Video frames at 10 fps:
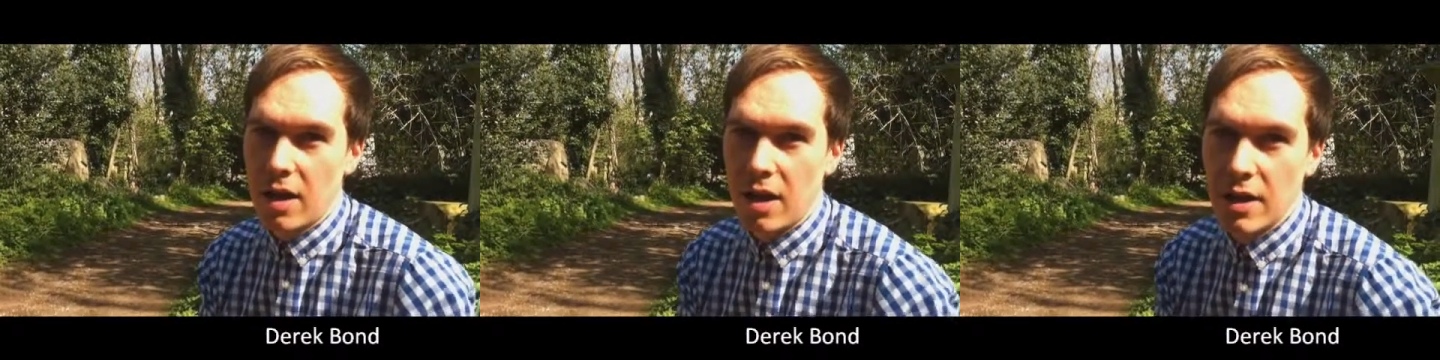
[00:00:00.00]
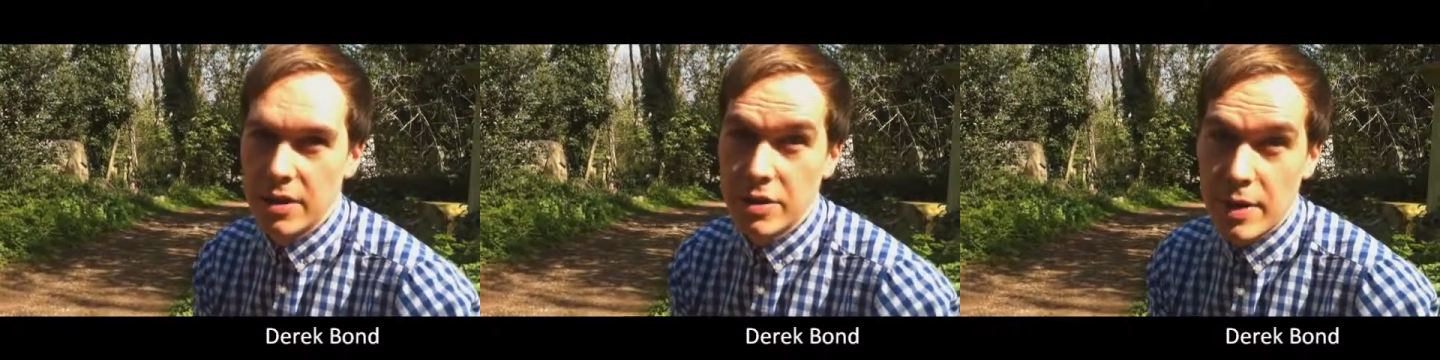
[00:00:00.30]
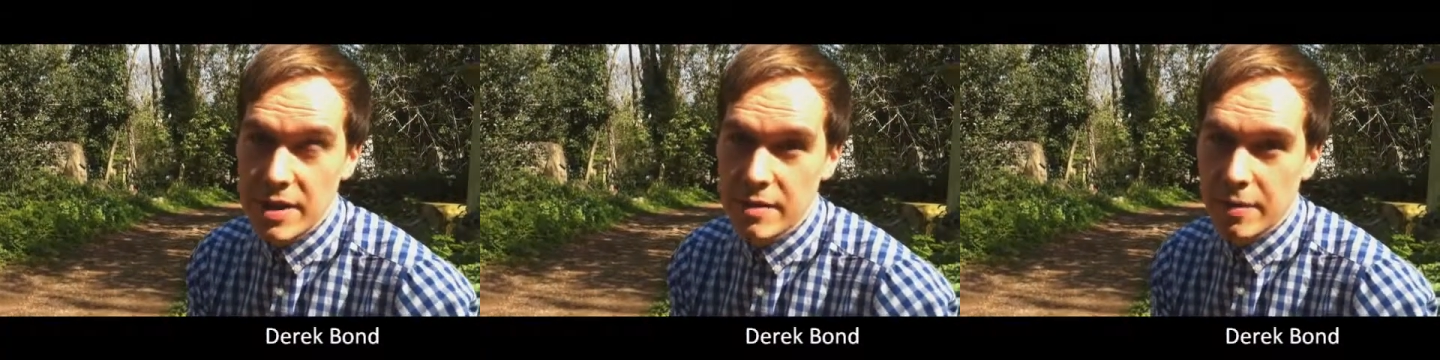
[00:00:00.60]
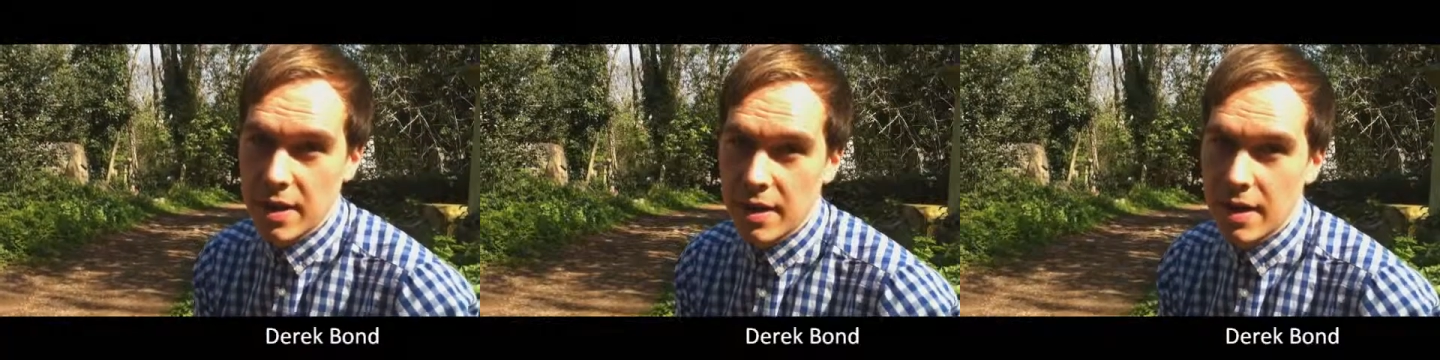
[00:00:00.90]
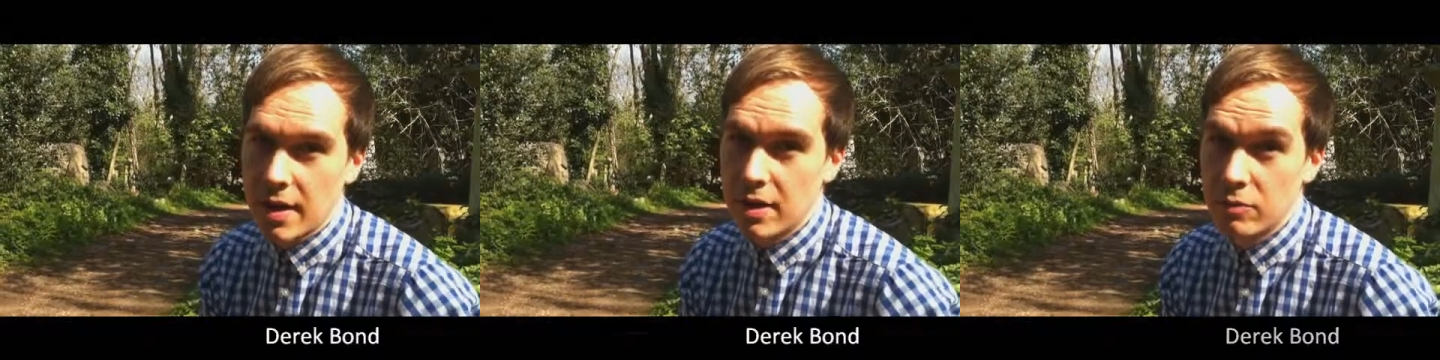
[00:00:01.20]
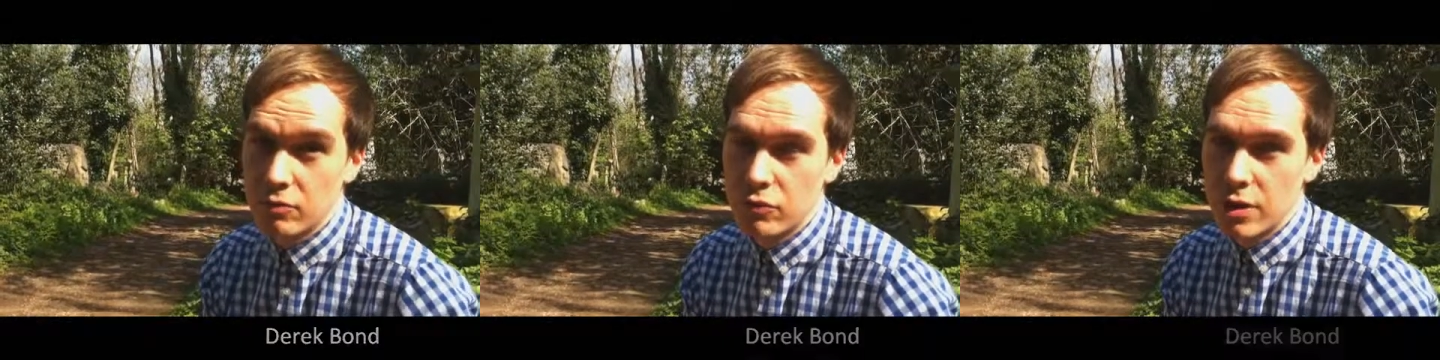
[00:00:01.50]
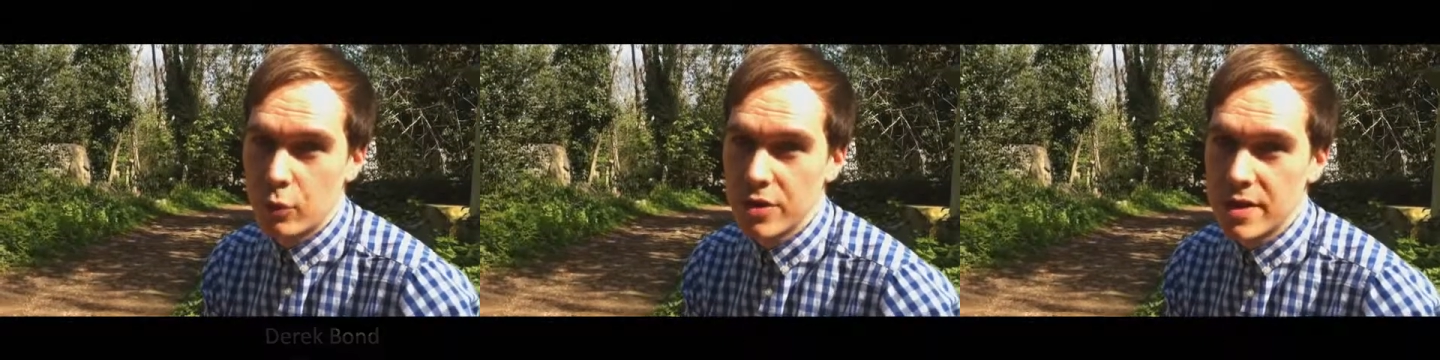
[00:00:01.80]
I direct something there, and I
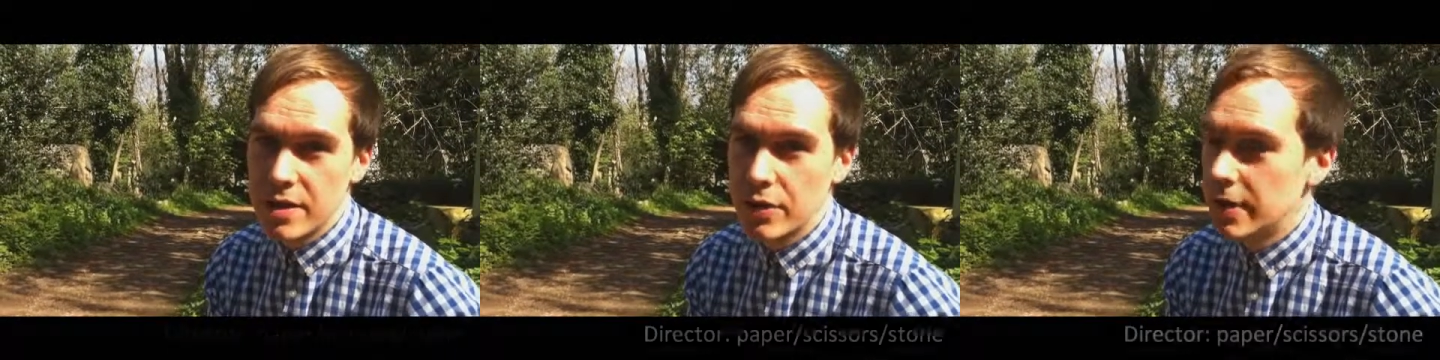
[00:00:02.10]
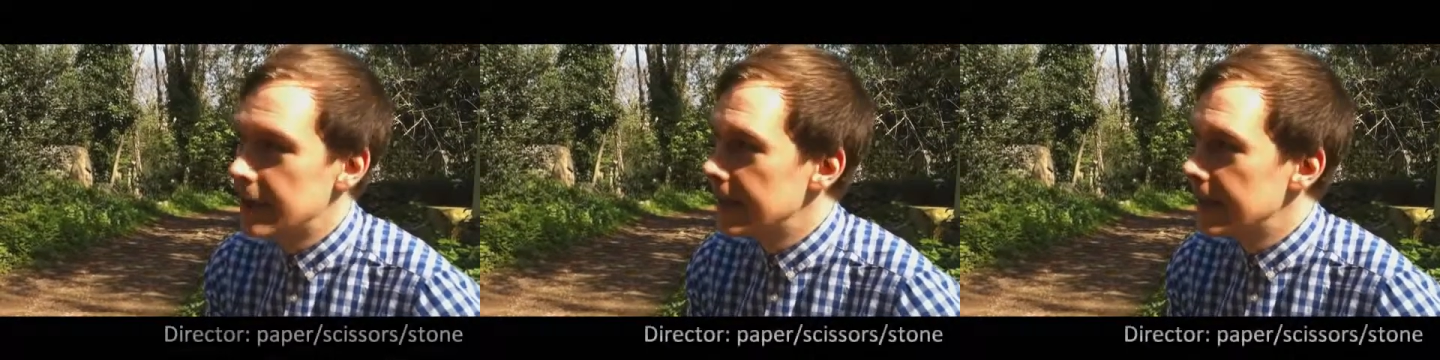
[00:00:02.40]
really wanted to.